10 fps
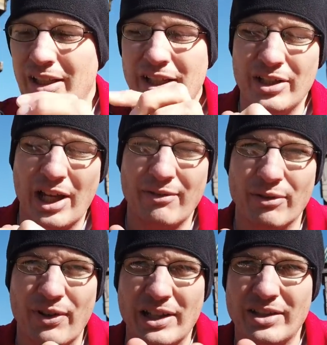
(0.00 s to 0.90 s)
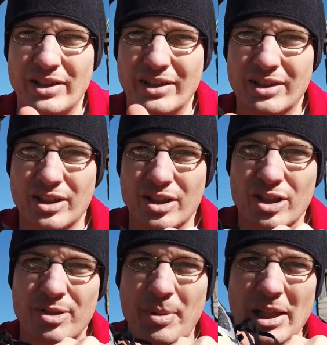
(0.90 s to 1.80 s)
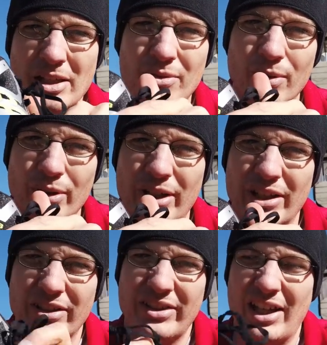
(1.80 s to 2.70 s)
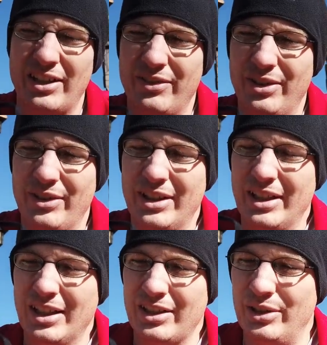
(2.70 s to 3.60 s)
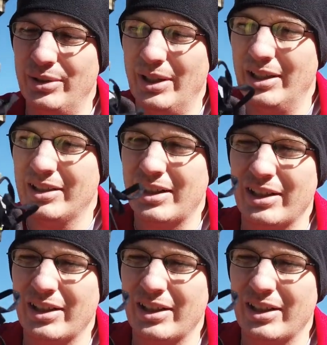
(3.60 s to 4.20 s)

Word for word: And then you have your fancy speed order down the side of it to,